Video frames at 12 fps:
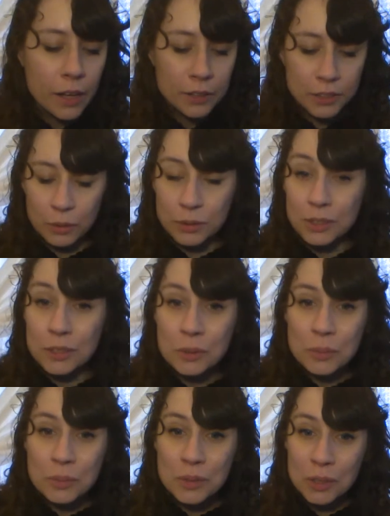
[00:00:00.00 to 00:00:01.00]
So
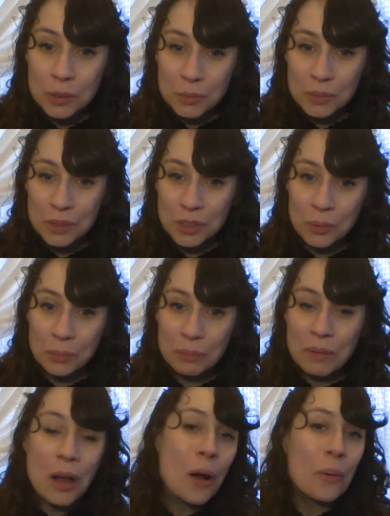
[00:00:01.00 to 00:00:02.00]
zoom, zoom, zoom,
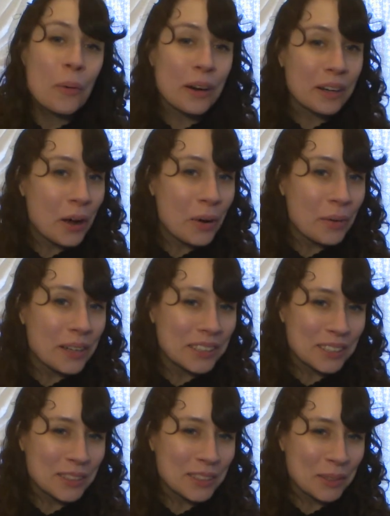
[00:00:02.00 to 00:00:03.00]
we're going
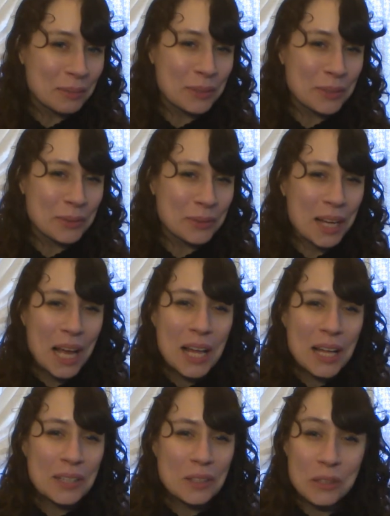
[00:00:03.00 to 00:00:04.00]
to the moon.
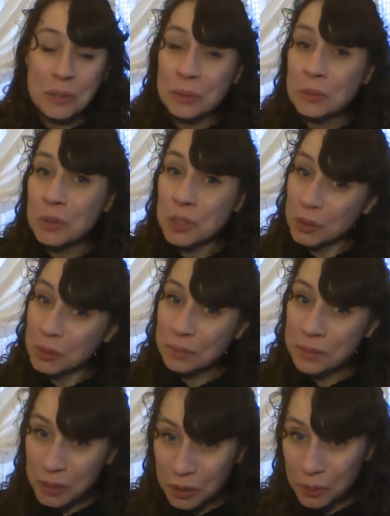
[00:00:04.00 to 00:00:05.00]
Zoom,
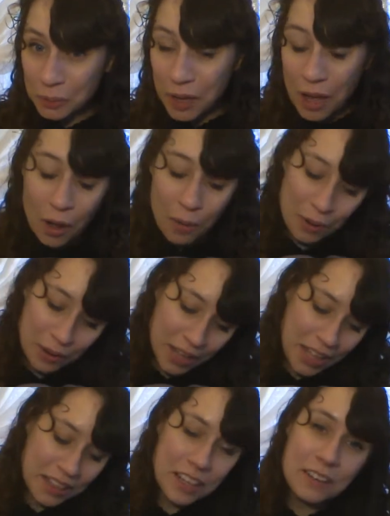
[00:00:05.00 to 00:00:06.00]
zoom, zoom. We'll
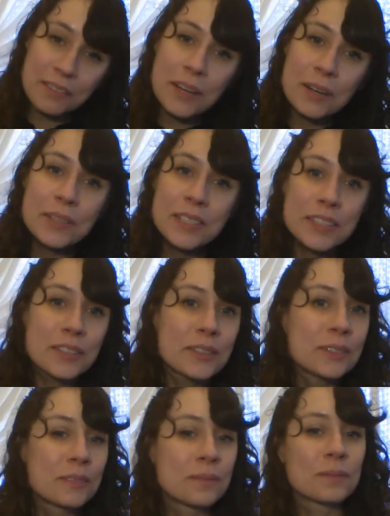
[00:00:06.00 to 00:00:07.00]
get there very
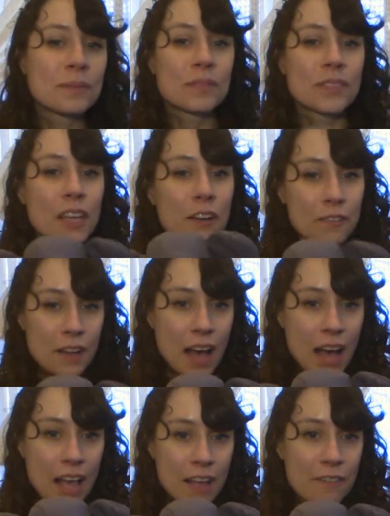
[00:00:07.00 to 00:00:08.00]
soon.
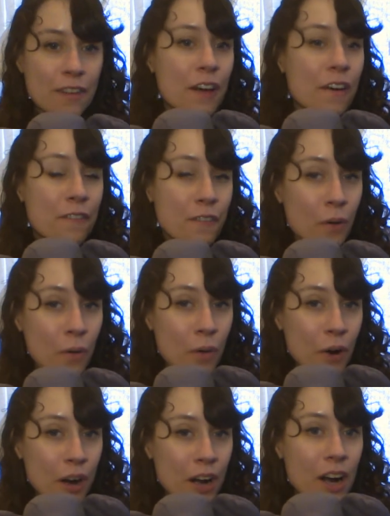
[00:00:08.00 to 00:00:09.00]
Five,
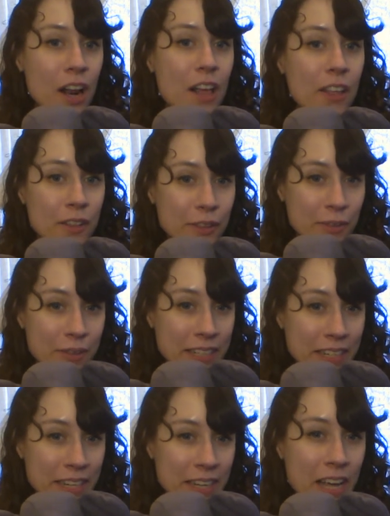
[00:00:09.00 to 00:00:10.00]
four,
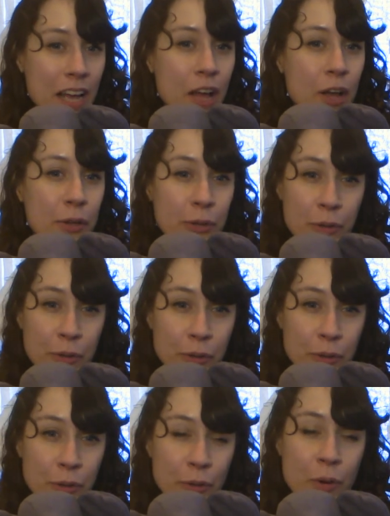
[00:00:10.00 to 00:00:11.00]
three,
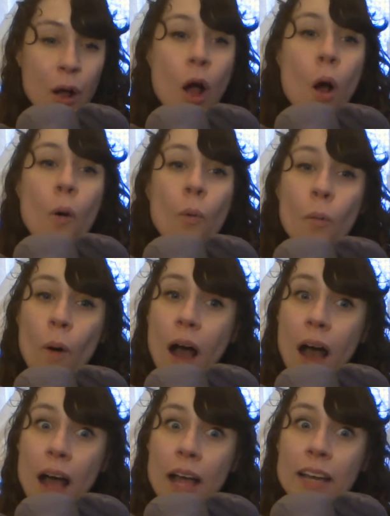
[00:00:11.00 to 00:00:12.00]
two,
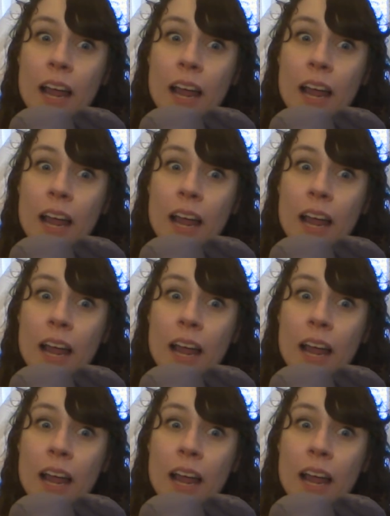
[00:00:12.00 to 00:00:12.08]
one.